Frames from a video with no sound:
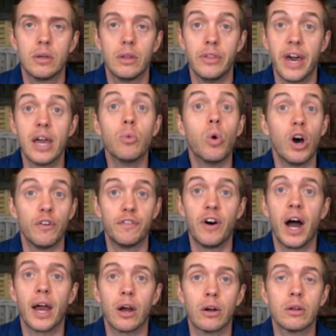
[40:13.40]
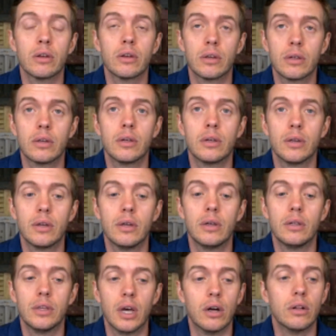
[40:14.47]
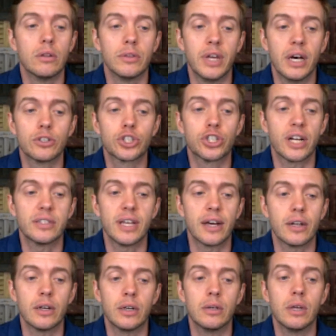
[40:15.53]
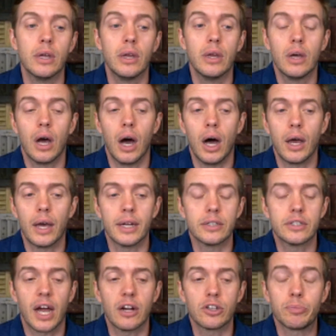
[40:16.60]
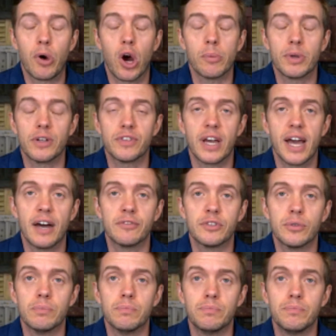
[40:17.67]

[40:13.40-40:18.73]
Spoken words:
They will fire. They'll shut down an entire department if they have to.